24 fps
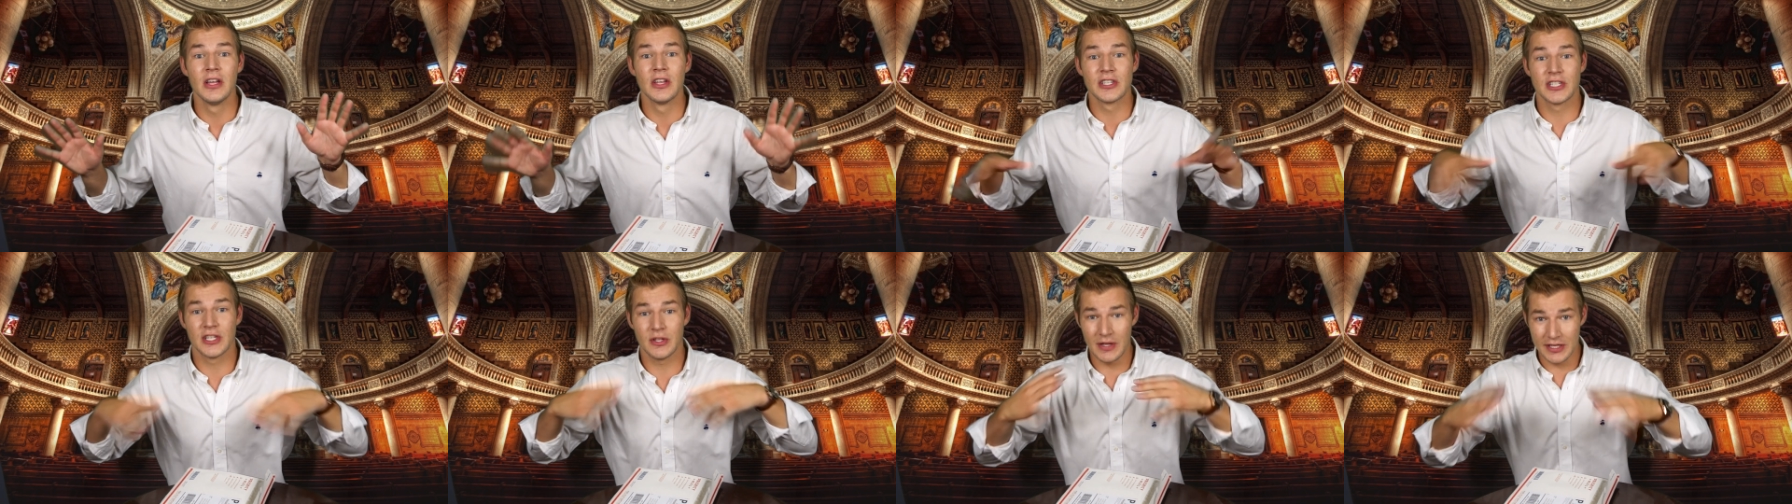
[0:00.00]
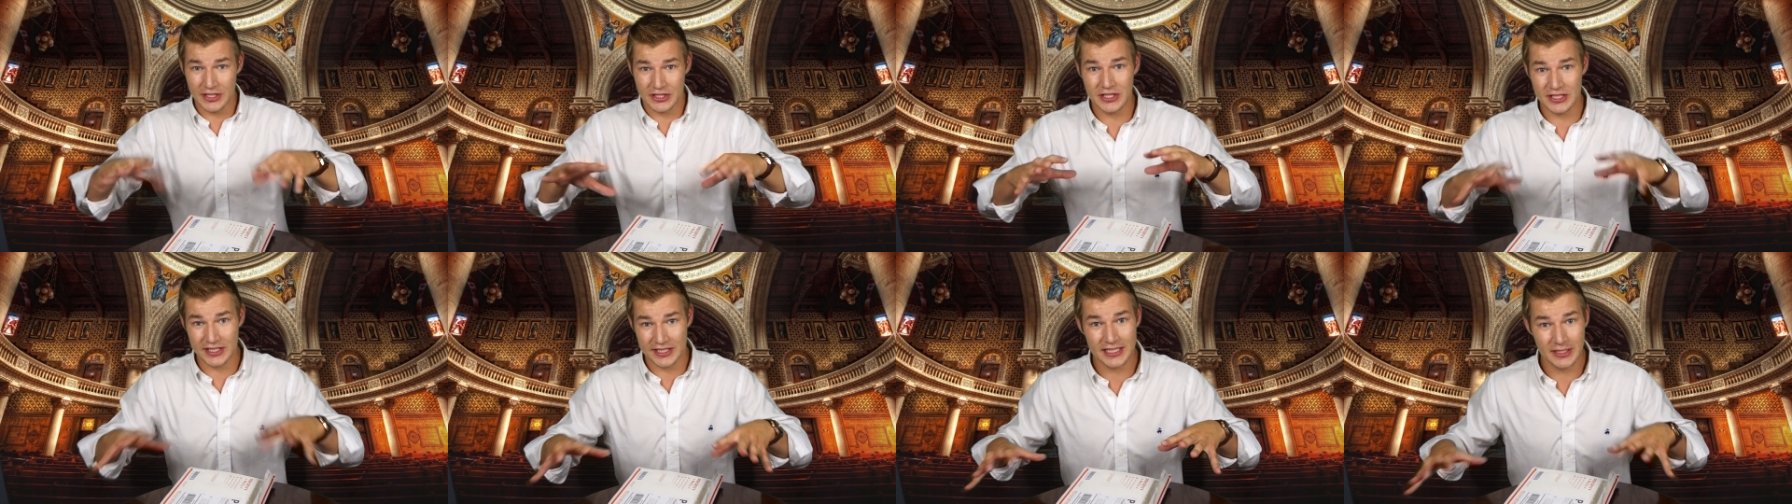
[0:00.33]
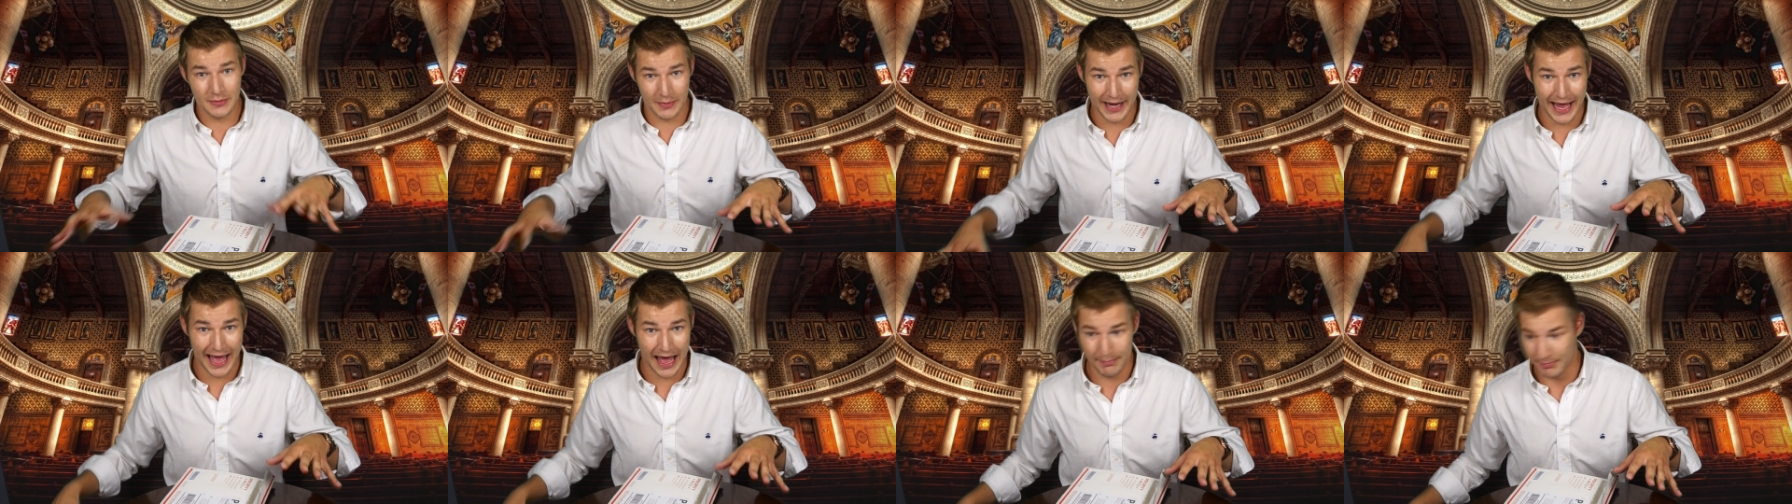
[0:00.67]
So let's just see
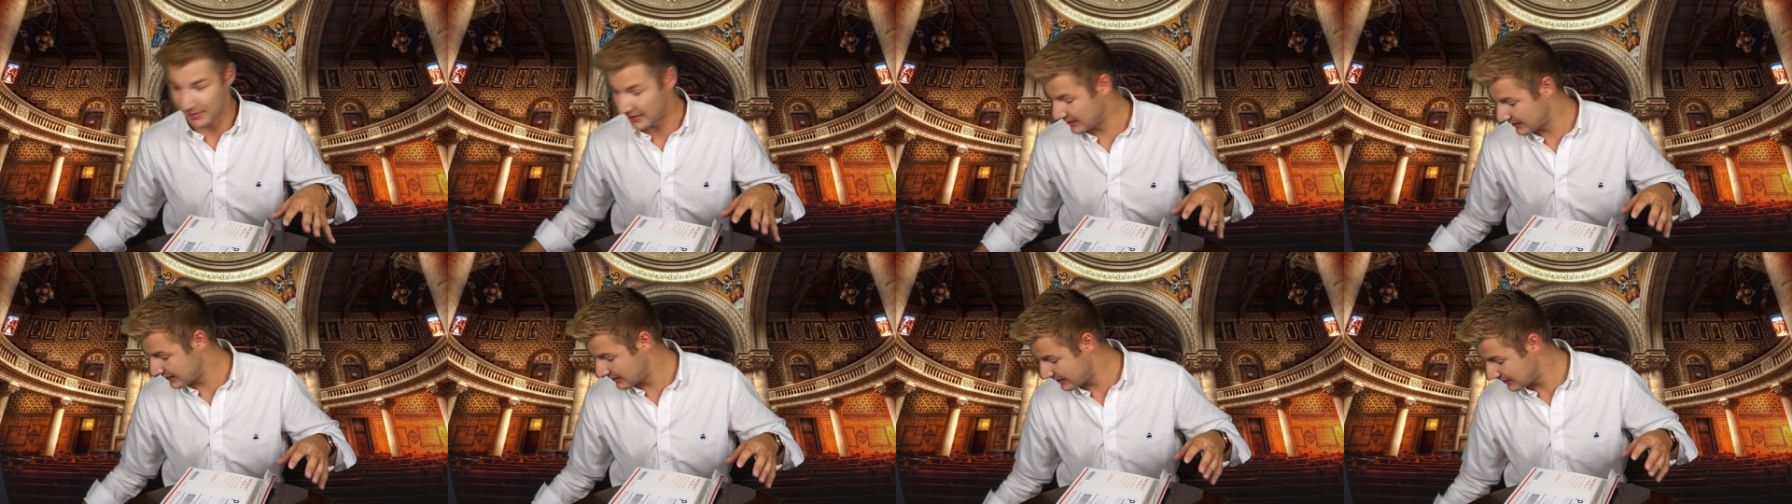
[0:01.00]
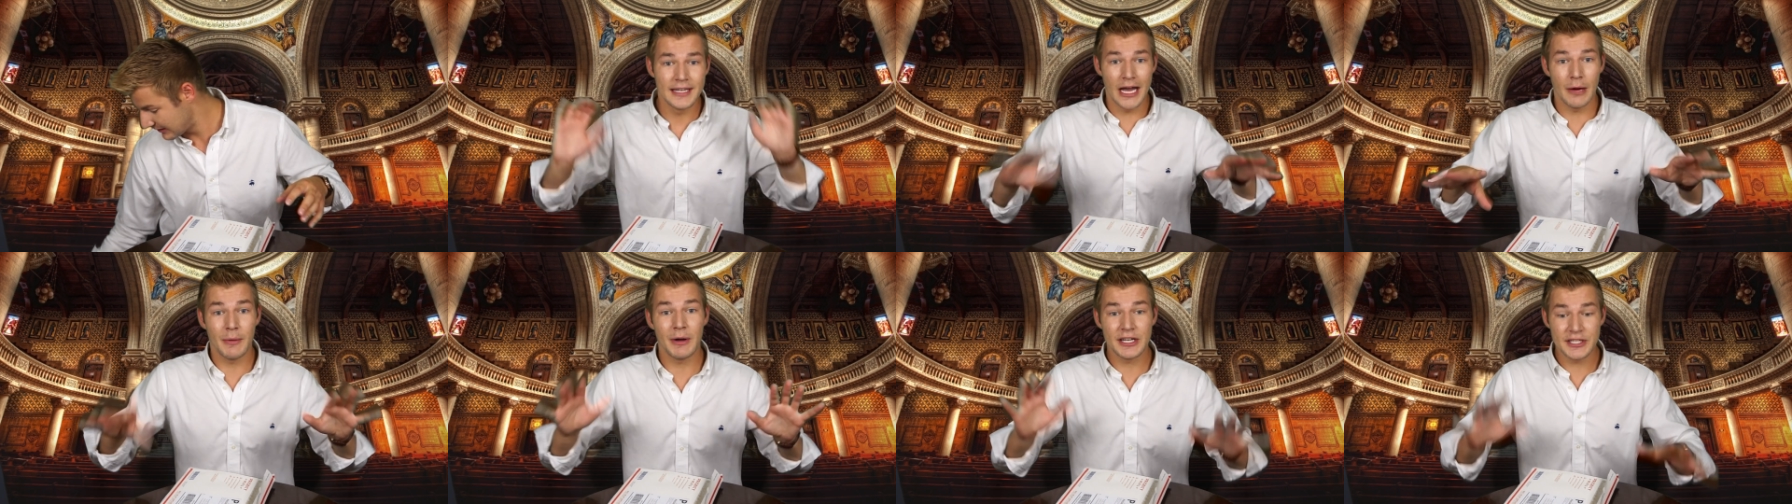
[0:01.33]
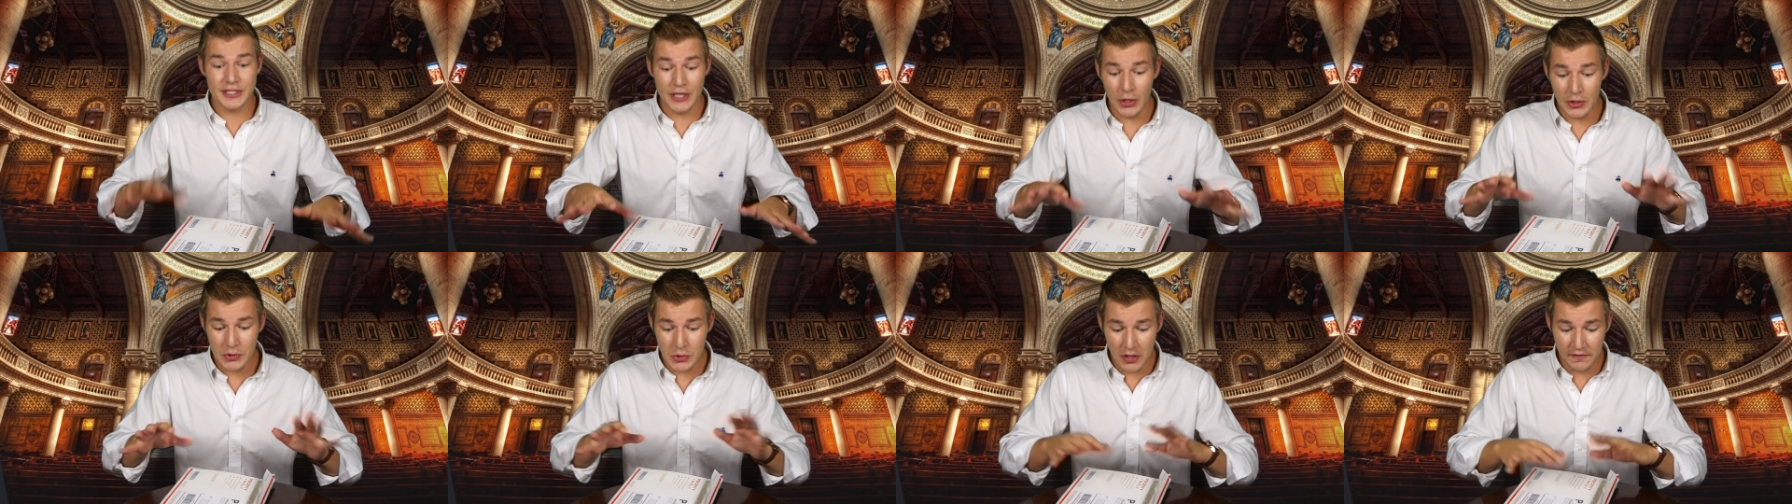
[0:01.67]
what happens. Now I
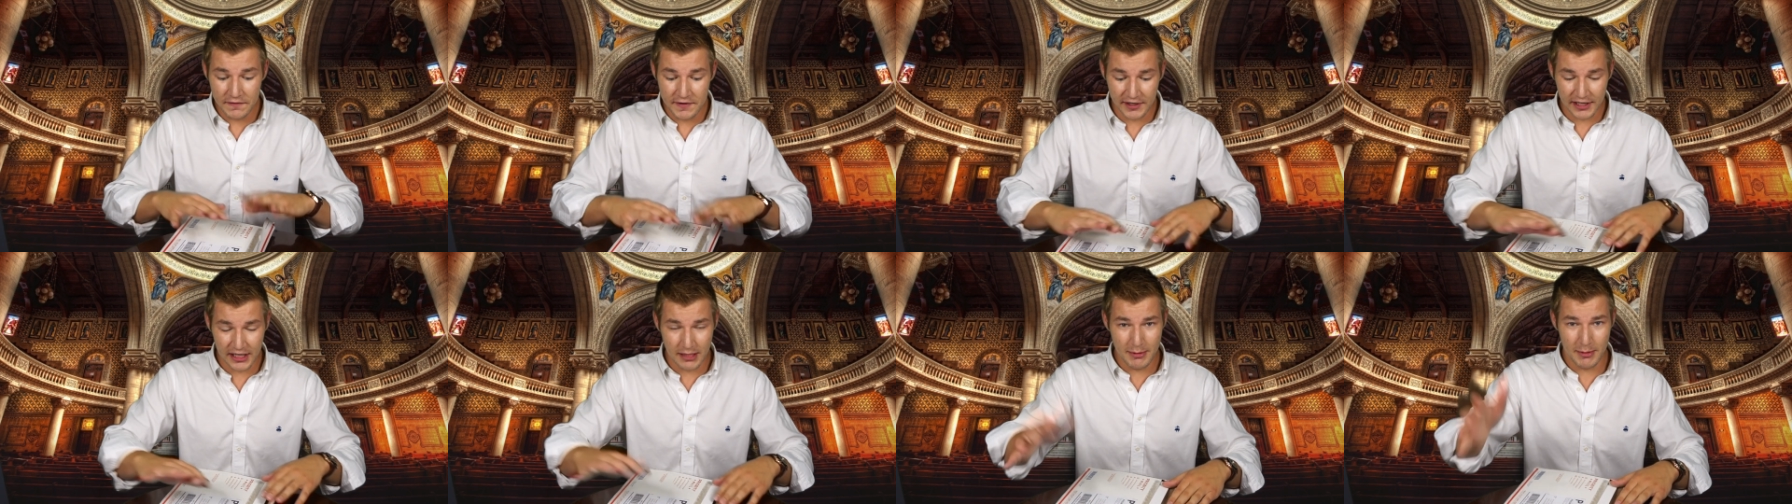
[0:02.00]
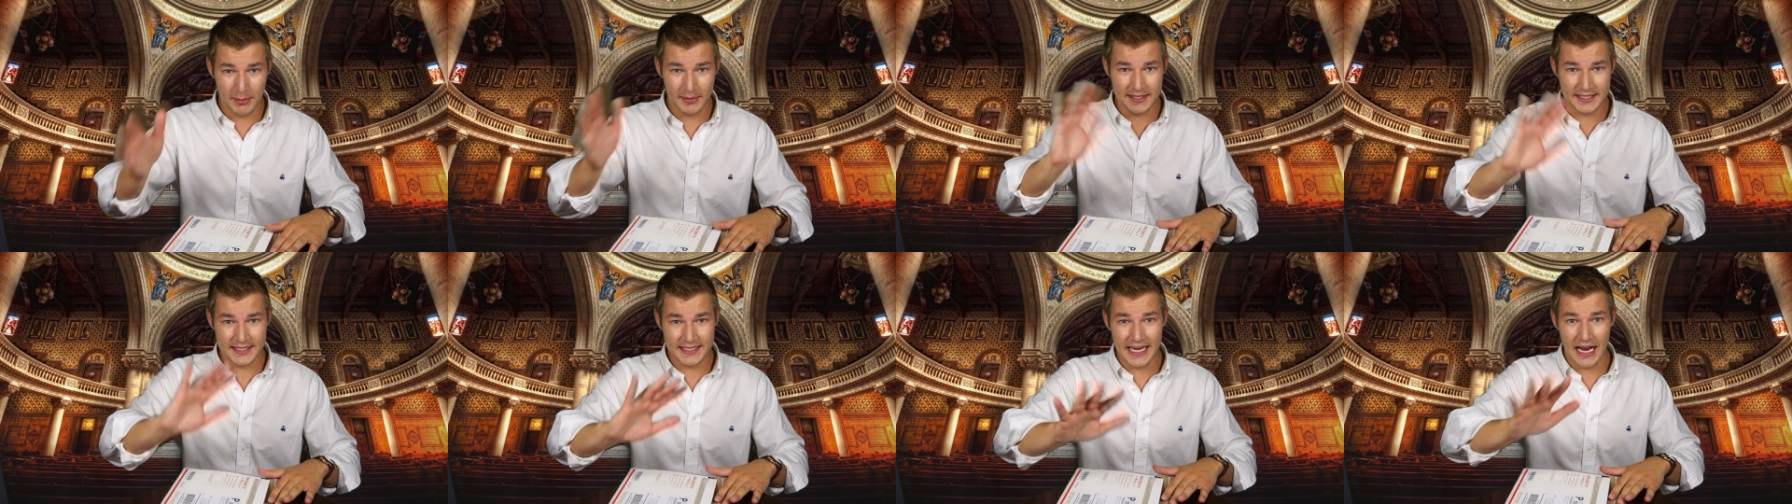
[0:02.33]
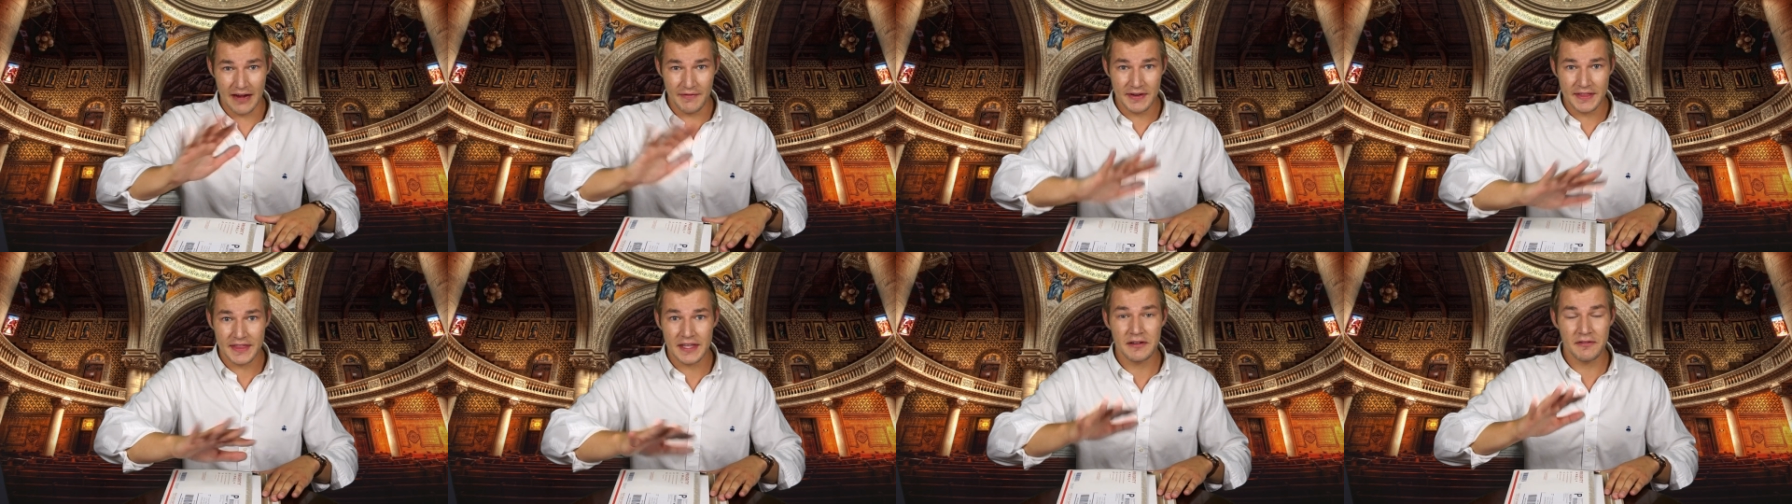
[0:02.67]
don't know if you're gonna be able to see
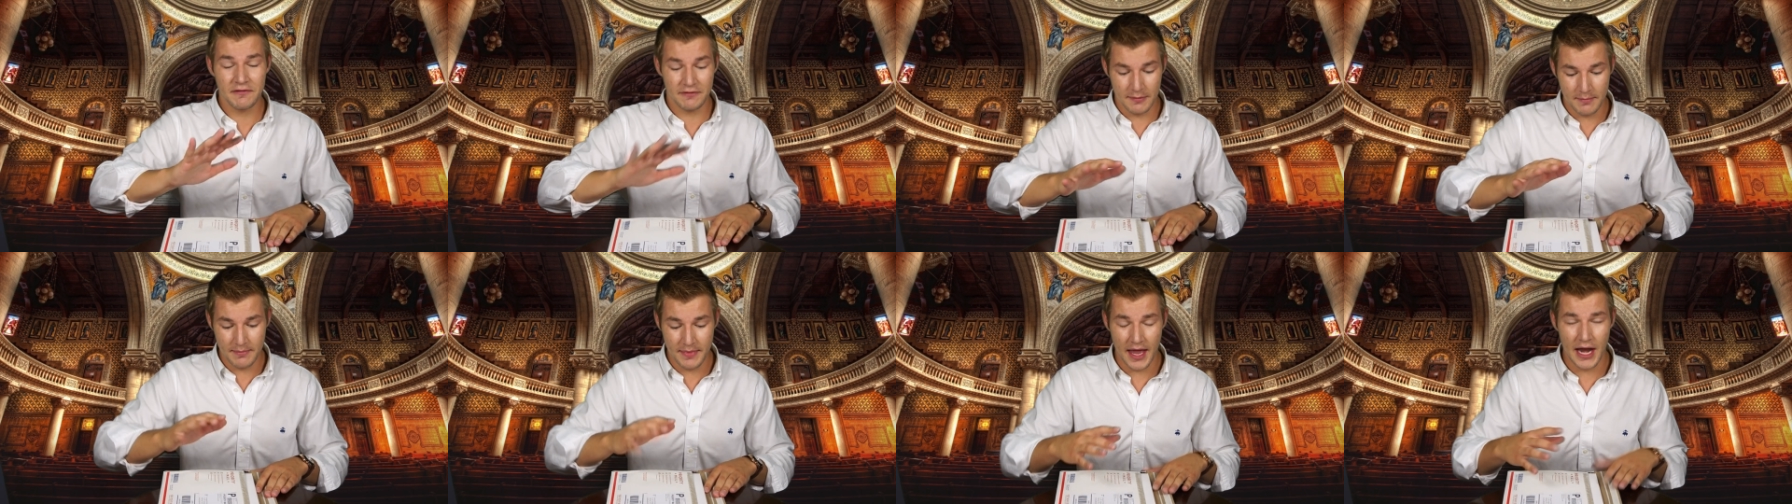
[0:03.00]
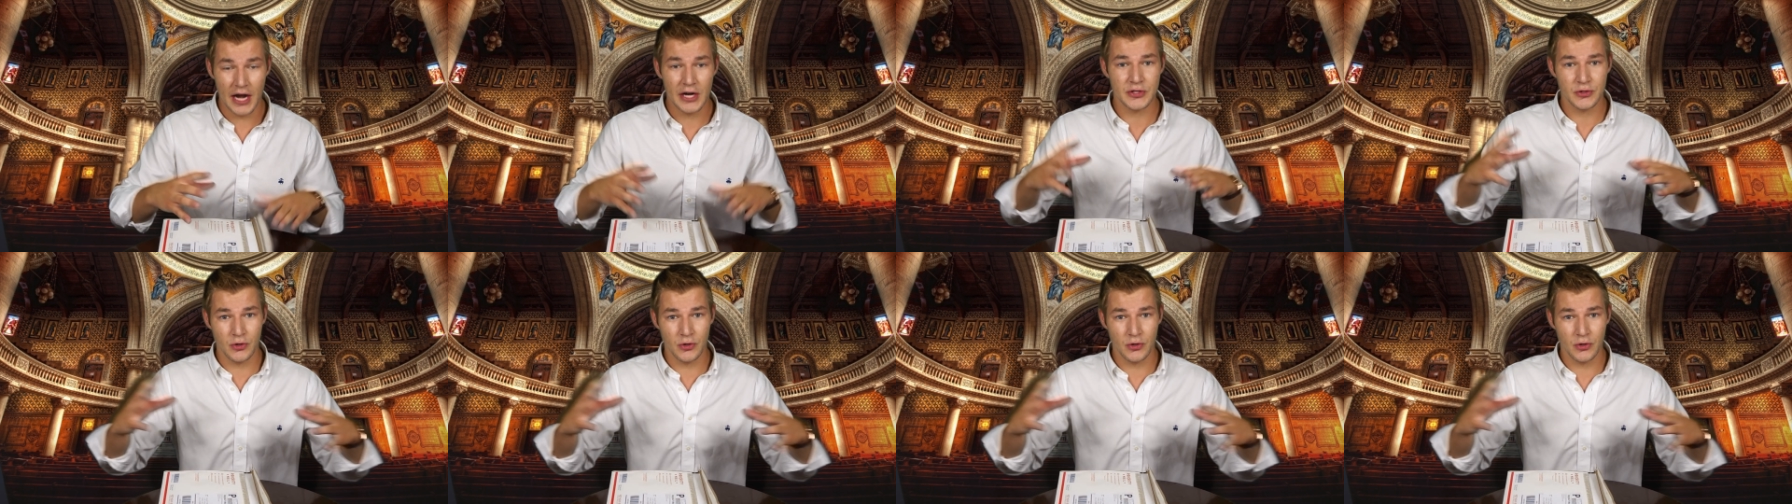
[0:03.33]
everything from there,